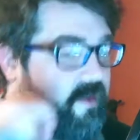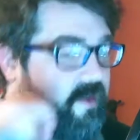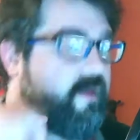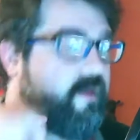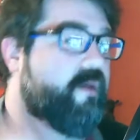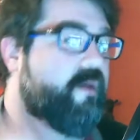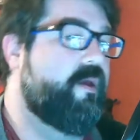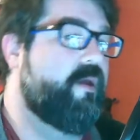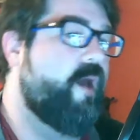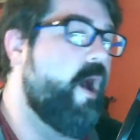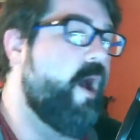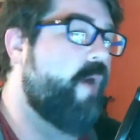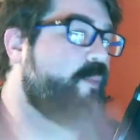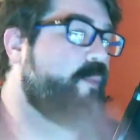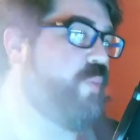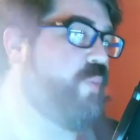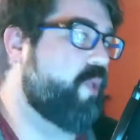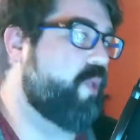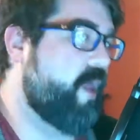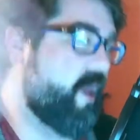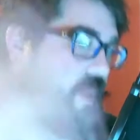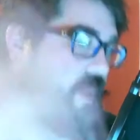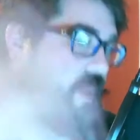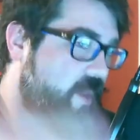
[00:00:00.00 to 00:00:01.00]
up
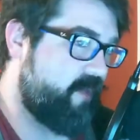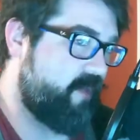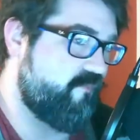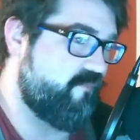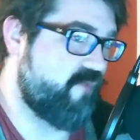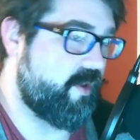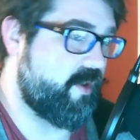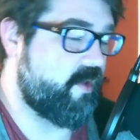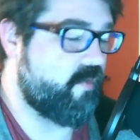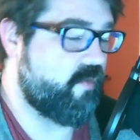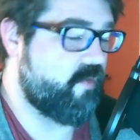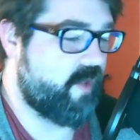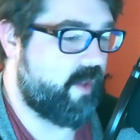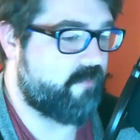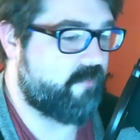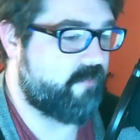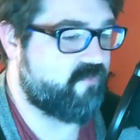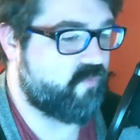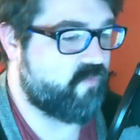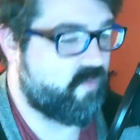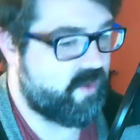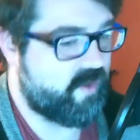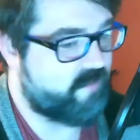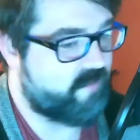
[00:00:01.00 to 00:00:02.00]
playing video games
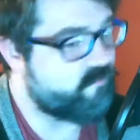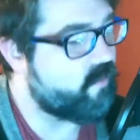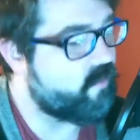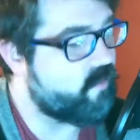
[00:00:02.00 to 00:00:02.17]
or whatever.